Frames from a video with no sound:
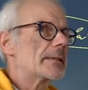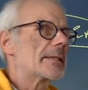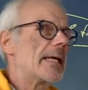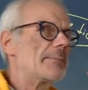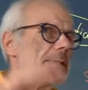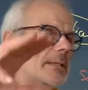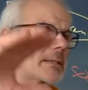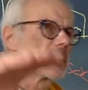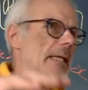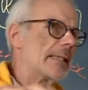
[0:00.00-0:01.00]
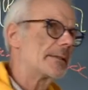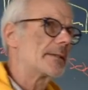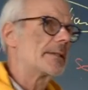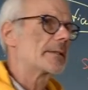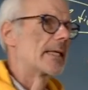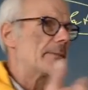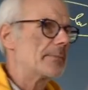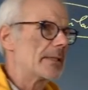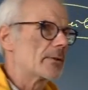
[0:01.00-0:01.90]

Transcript: It can be society, it can be